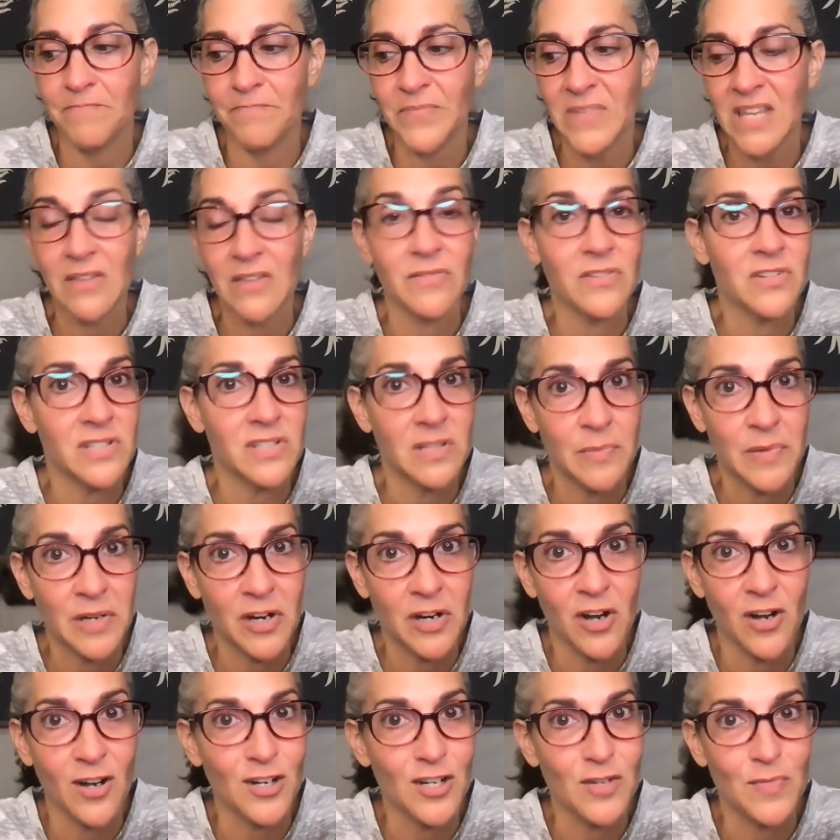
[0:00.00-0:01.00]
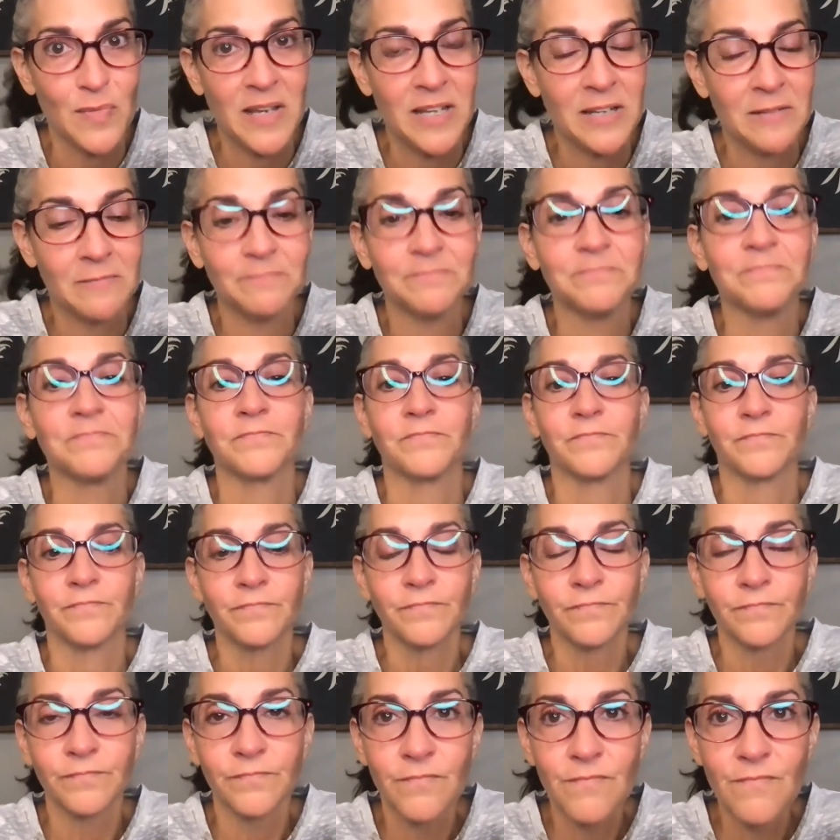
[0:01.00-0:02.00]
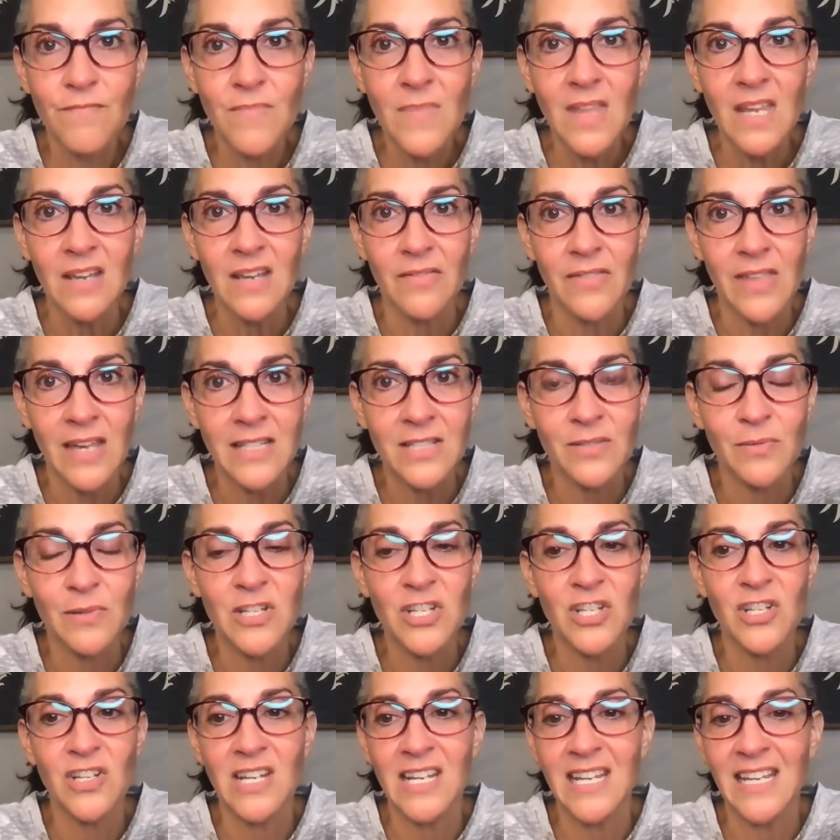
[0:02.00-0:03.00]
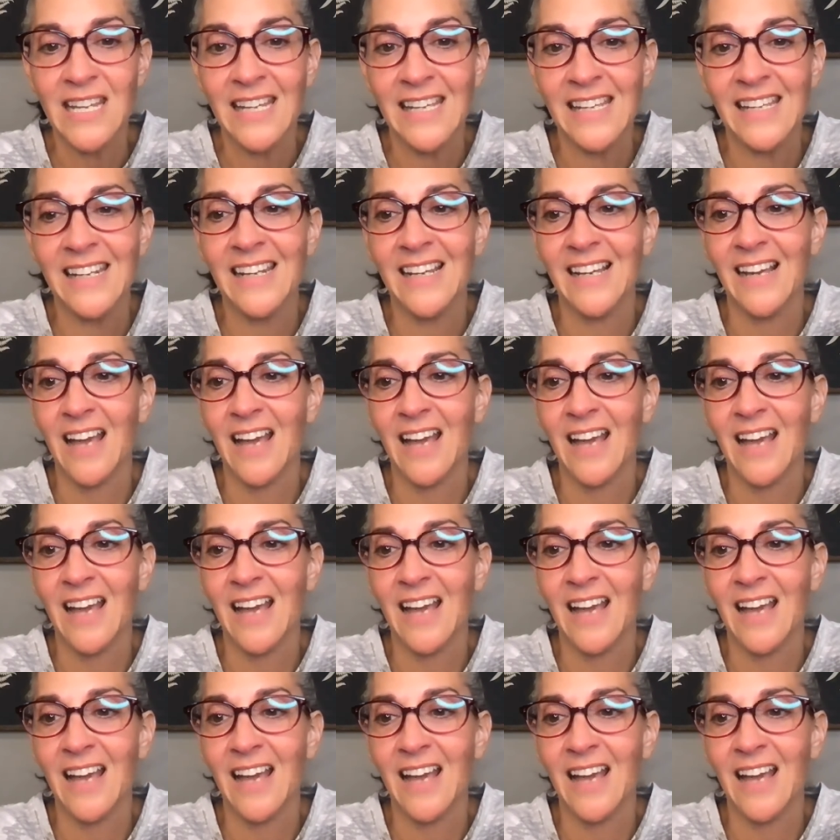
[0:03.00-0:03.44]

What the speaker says: give you some encouragement if that's what you need.